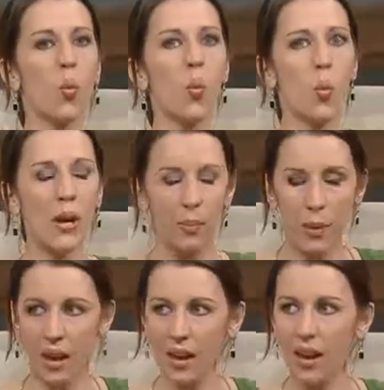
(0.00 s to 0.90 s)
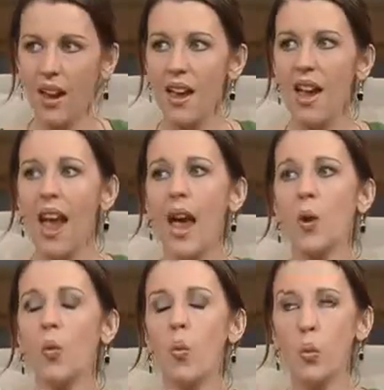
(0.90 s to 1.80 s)
weeping
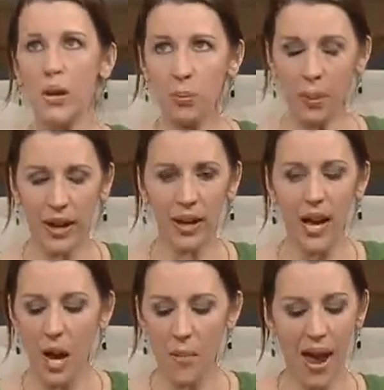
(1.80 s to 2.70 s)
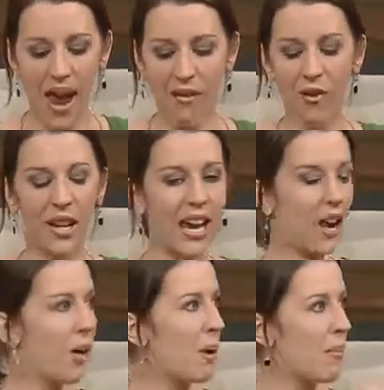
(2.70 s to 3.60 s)
and weeping. Every
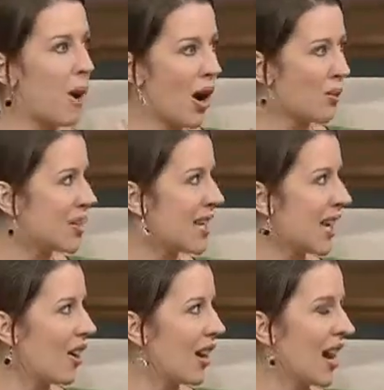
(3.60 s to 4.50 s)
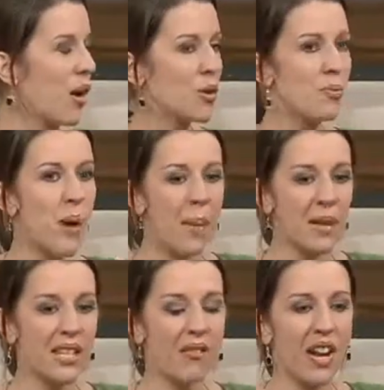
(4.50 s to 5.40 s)
hair on my body was standing on it, and I was by
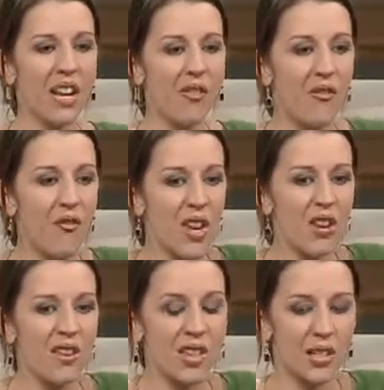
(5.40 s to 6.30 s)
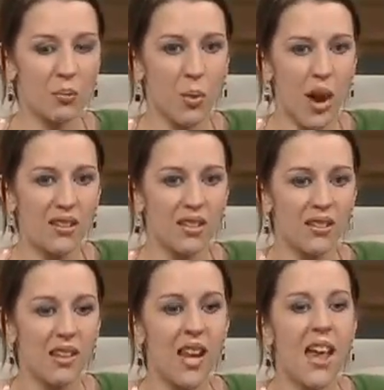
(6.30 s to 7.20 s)
myself, and I could feel this
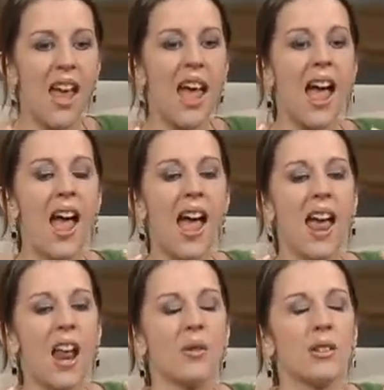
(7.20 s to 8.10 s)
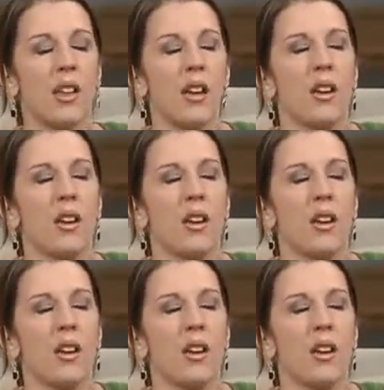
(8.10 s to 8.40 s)
presence. And I was like,